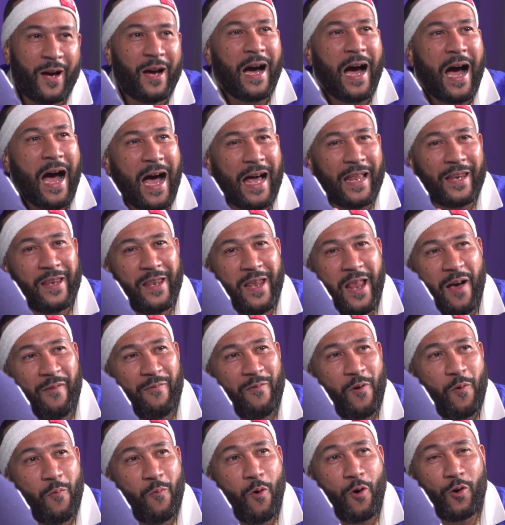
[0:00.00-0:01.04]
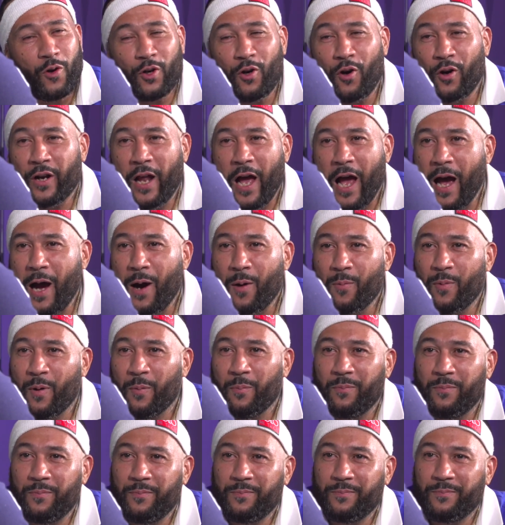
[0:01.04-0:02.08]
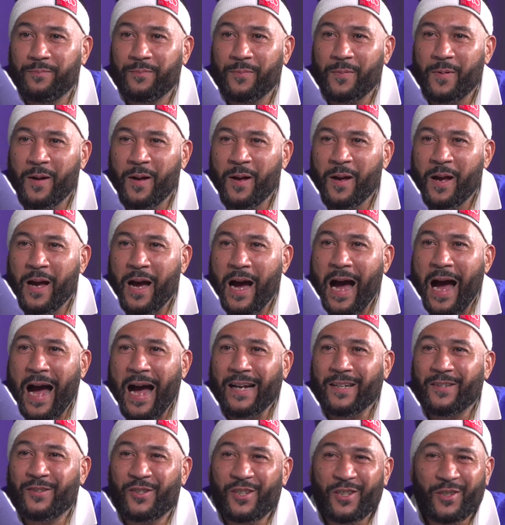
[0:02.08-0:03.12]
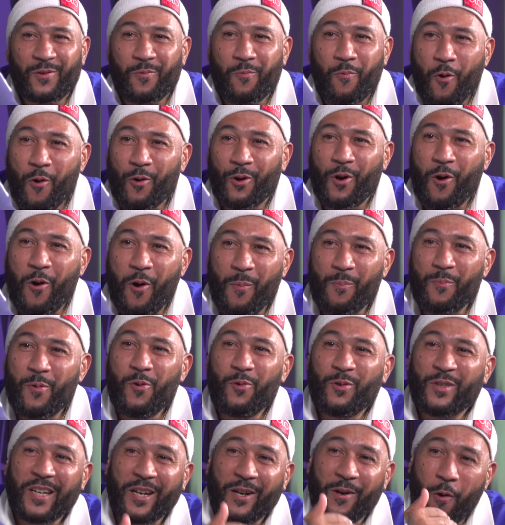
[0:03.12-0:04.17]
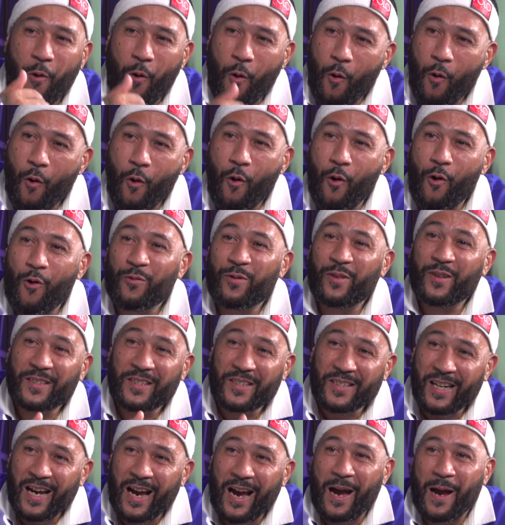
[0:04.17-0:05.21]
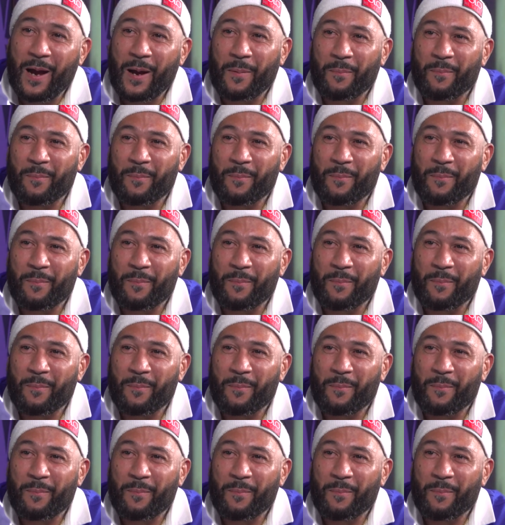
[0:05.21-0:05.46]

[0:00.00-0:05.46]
I never work on an album. I just work on music all the time.